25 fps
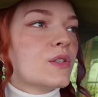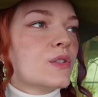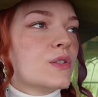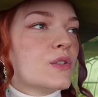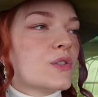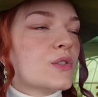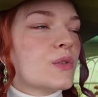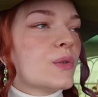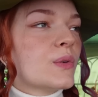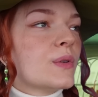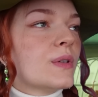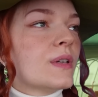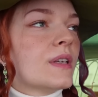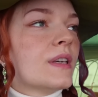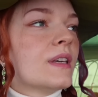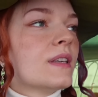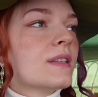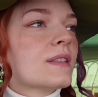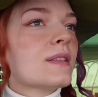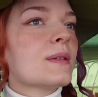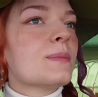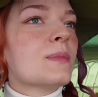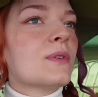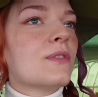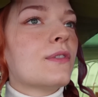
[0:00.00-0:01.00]
Surely
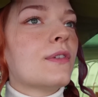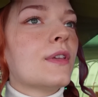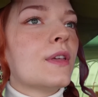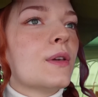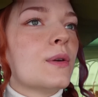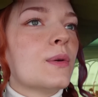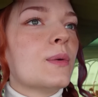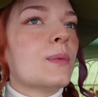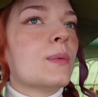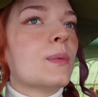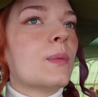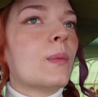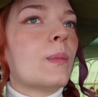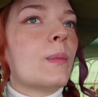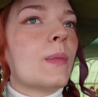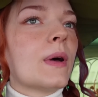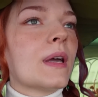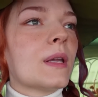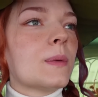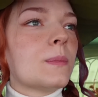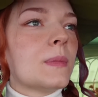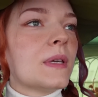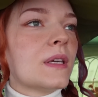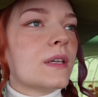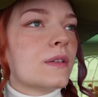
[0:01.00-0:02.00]
some of you
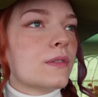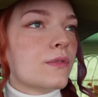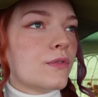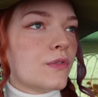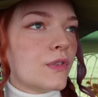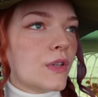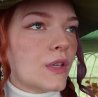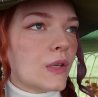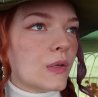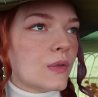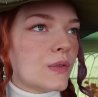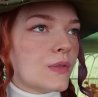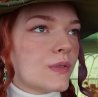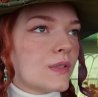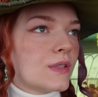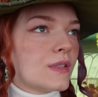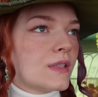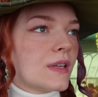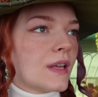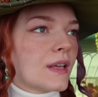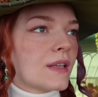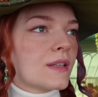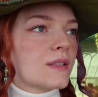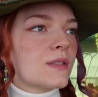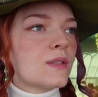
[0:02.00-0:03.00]
might be confused
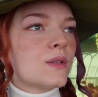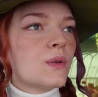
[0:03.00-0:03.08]
as